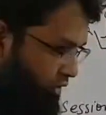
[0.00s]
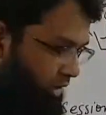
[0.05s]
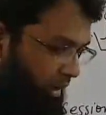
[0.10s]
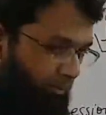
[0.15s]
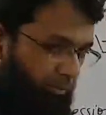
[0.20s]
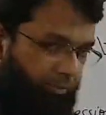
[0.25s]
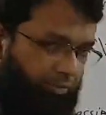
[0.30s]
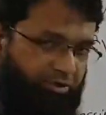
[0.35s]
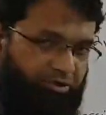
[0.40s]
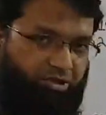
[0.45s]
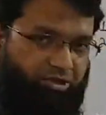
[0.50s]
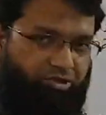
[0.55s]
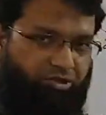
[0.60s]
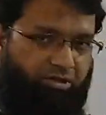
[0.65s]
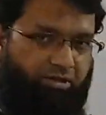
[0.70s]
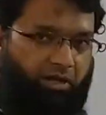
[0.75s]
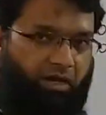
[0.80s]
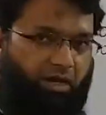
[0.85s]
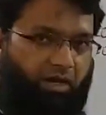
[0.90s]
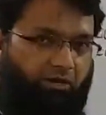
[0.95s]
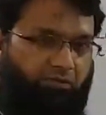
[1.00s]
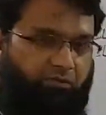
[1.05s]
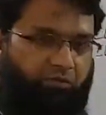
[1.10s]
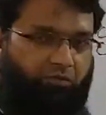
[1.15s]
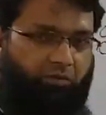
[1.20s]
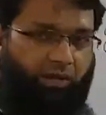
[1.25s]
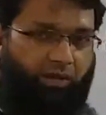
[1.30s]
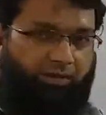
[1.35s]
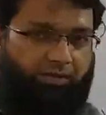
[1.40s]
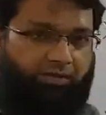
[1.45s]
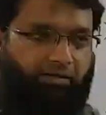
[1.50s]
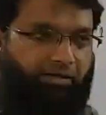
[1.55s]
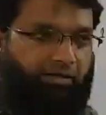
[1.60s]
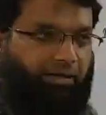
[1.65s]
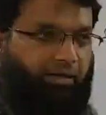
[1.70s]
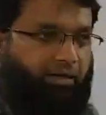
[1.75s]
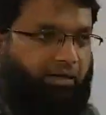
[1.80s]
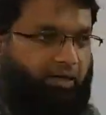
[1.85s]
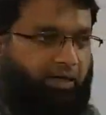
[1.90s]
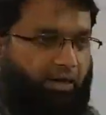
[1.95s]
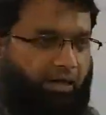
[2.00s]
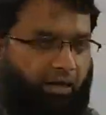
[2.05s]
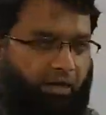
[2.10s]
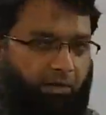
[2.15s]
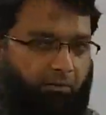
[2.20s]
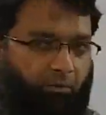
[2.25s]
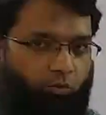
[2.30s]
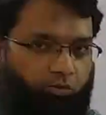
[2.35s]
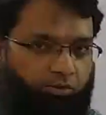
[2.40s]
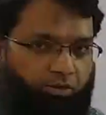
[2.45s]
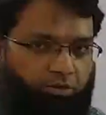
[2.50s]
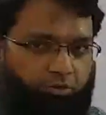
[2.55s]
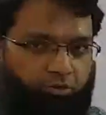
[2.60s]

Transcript: compensation. I have to handle more than